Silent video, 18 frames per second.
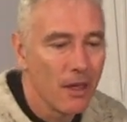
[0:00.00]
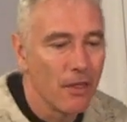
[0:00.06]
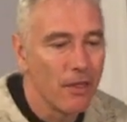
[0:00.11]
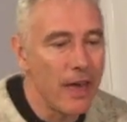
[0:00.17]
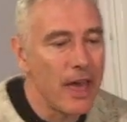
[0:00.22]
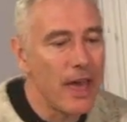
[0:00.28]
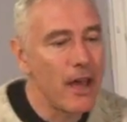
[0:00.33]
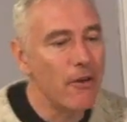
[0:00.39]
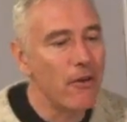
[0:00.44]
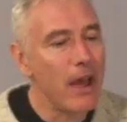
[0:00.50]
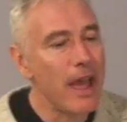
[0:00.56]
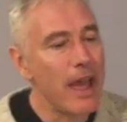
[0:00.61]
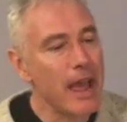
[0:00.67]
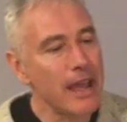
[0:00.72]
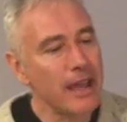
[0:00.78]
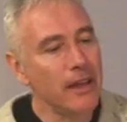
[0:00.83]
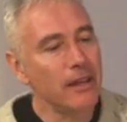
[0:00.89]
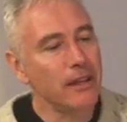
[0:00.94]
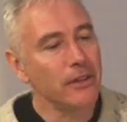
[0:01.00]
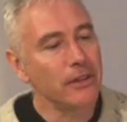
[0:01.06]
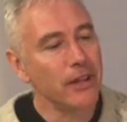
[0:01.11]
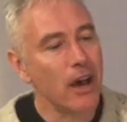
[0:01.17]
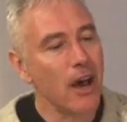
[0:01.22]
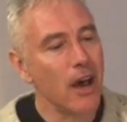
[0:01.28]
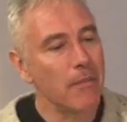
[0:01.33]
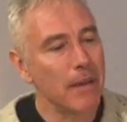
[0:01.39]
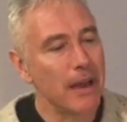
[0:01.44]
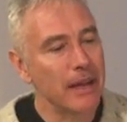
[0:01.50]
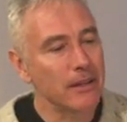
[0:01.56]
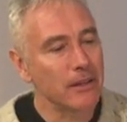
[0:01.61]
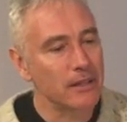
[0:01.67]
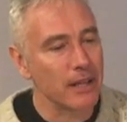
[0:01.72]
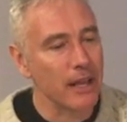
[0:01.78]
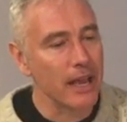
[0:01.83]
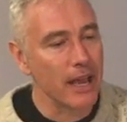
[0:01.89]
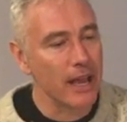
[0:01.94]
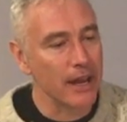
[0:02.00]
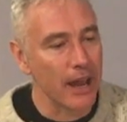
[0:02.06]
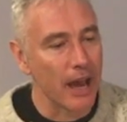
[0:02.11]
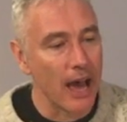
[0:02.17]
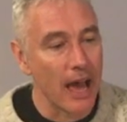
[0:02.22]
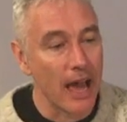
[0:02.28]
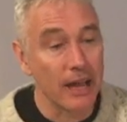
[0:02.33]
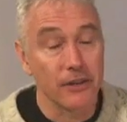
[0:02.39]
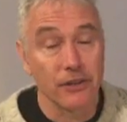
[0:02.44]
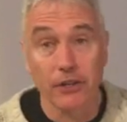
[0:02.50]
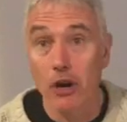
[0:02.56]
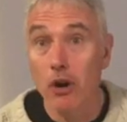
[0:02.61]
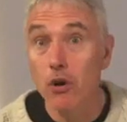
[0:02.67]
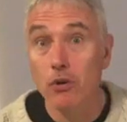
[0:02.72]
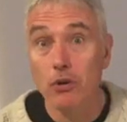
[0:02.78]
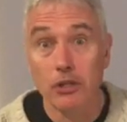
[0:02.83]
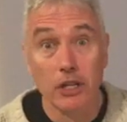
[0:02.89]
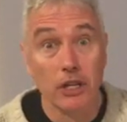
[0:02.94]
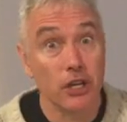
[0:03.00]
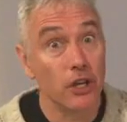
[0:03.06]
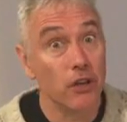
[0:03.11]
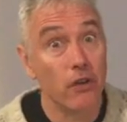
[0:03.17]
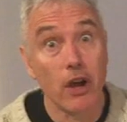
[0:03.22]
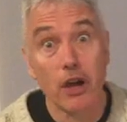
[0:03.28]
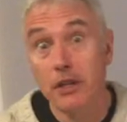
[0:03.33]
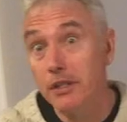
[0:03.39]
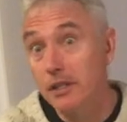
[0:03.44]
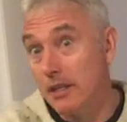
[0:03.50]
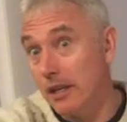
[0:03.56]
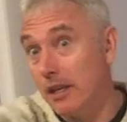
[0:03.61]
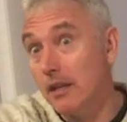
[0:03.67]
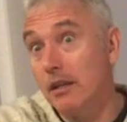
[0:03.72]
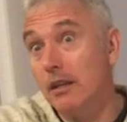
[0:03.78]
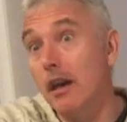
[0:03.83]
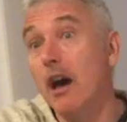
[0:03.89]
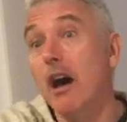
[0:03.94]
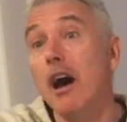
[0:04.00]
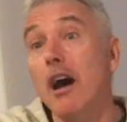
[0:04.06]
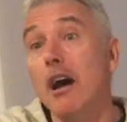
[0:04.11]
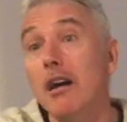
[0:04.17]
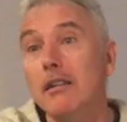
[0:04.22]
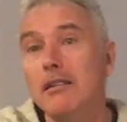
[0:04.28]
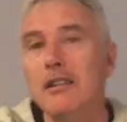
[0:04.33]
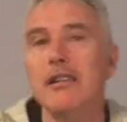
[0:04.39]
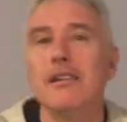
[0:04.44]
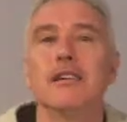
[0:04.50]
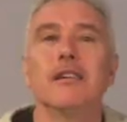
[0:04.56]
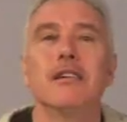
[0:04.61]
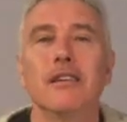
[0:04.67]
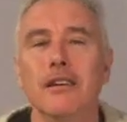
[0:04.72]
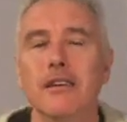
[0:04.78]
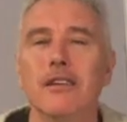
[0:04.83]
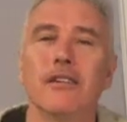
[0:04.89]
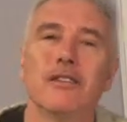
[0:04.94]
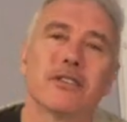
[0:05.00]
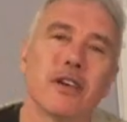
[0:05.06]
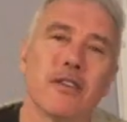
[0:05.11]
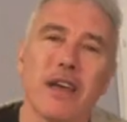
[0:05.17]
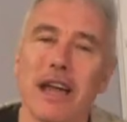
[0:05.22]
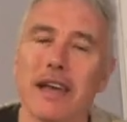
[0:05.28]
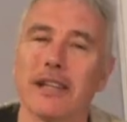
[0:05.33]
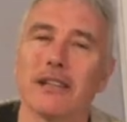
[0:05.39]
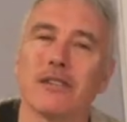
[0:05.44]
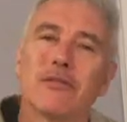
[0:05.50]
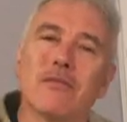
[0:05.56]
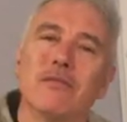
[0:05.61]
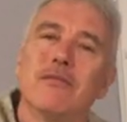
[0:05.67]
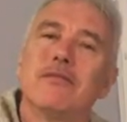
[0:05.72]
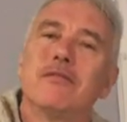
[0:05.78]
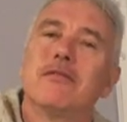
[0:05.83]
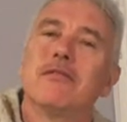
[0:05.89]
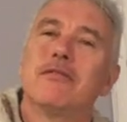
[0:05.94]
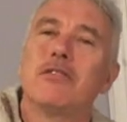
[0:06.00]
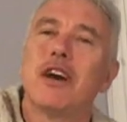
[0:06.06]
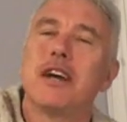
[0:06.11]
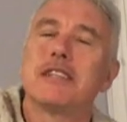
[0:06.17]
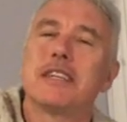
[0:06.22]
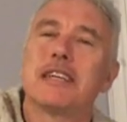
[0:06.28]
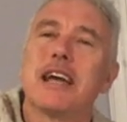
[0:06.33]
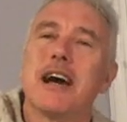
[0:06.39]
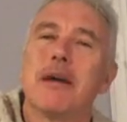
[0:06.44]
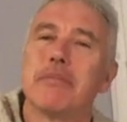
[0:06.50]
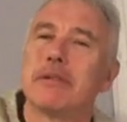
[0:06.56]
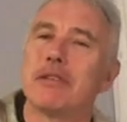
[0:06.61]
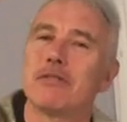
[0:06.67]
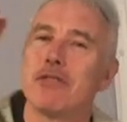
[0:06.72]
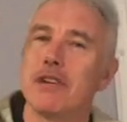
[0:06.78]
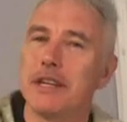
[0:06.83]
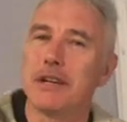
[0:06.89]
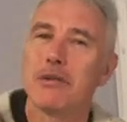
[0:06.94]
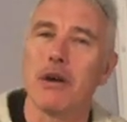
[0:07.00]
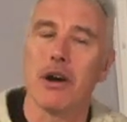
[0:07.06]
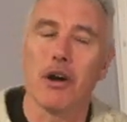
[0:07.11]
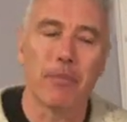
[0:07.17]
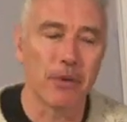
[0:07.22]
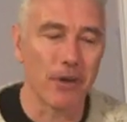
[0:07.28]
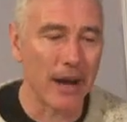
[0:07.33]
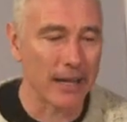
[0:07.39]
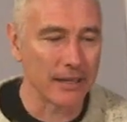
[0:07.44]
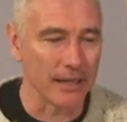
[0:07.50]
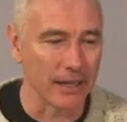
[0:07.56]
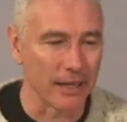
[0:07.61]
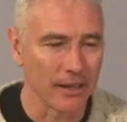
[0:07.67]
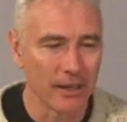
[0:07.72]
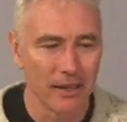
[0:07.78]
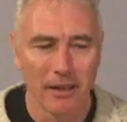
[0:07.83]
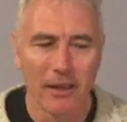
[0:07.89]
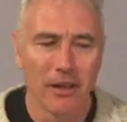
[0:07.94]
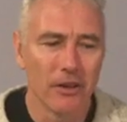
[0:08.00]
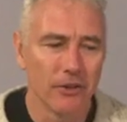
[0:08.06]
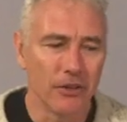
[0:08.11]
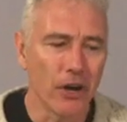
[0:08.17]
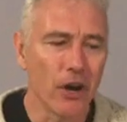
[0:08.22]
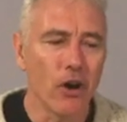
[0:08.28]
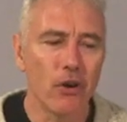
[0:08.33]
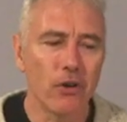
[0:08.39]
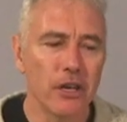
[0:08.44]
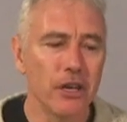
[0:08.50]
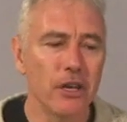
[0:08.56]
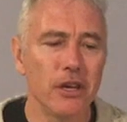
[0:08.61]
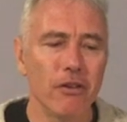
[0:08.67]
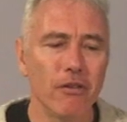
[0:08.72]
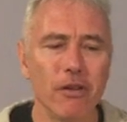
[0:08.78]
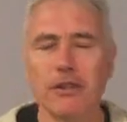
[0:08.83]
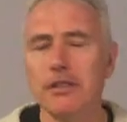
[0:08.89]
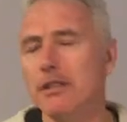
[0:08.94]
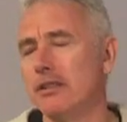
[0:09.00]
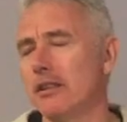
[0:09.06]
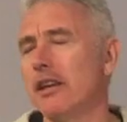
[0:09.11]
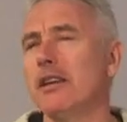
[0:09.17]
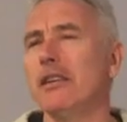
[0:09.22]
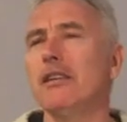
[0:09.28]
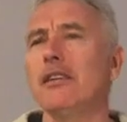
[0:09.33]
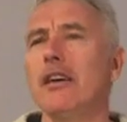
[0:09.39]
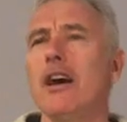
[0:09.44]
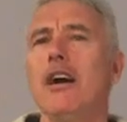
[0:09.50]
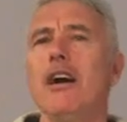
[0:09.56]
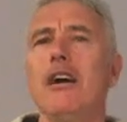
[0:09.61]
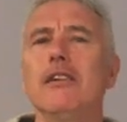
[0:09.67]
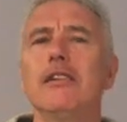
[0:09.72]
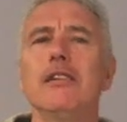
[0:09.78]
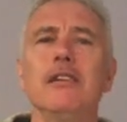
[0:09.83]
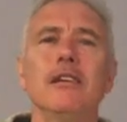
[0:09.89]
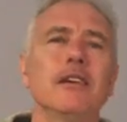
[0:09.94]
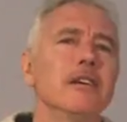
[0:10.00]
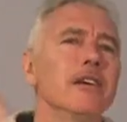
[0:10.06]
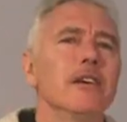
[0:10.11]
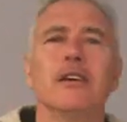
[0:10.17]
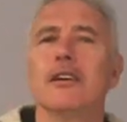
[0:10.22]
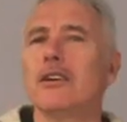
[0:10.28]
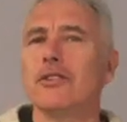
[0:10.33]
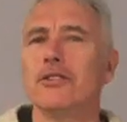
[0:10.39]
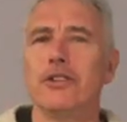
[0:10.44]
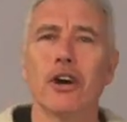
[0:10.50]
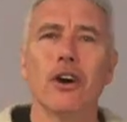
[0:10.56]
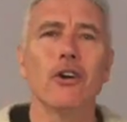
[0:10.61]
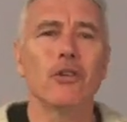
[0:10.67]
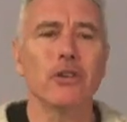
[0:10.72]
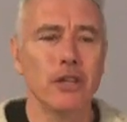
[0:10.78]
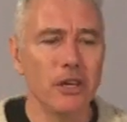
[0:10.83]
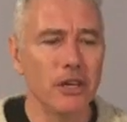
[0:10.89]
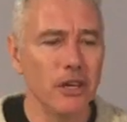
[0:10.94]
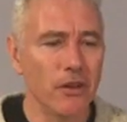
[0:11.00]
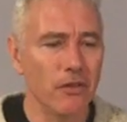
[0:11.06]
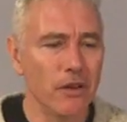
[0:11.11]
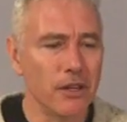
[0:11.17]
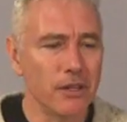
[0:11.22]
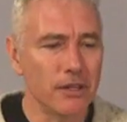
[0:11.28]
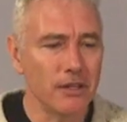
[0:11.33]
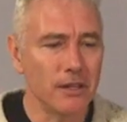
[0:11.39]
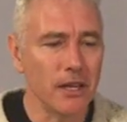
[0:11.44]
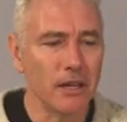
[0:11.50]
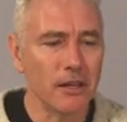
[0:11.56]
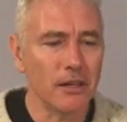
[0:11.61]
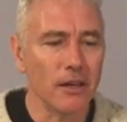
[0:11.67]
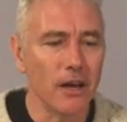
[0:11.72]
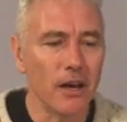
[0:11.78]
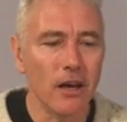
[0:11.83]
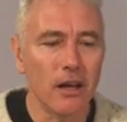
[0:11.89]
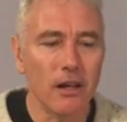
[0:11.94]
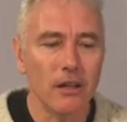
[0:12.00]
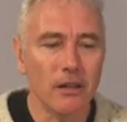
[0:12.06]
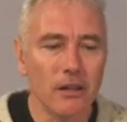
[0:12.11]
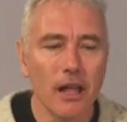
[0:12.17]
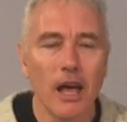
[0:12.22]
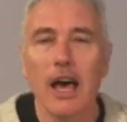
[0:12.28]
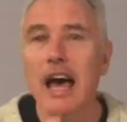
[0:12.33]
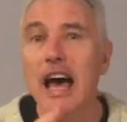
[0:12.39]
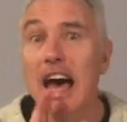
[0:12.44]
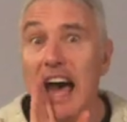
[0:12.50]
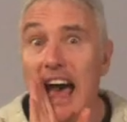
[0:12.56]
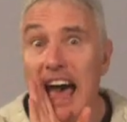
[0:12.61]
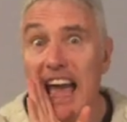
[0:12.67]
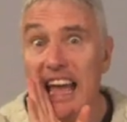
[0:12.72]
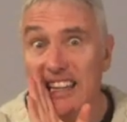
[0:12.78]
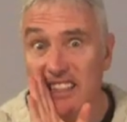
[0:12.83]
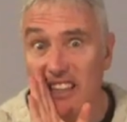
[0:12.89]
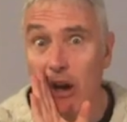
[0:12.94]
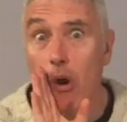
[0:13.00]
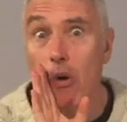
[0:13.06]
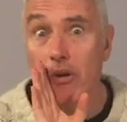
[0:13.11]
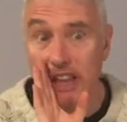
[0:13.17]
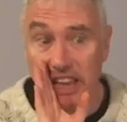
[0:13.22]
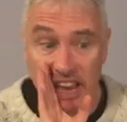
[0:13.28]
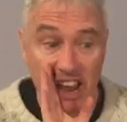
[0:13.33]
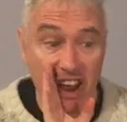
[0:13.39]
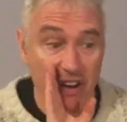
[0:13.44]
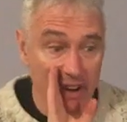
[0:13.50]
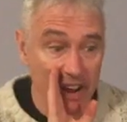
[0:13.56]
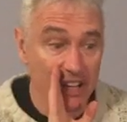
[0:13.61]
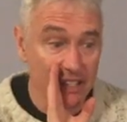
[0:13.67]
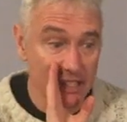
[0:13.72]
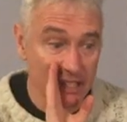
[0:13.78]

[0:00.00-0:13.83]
Their A&R man said, I don't hear a single. So that little rising up is really quite operatic. Don't hear a single, don't hear a single, I don't hear a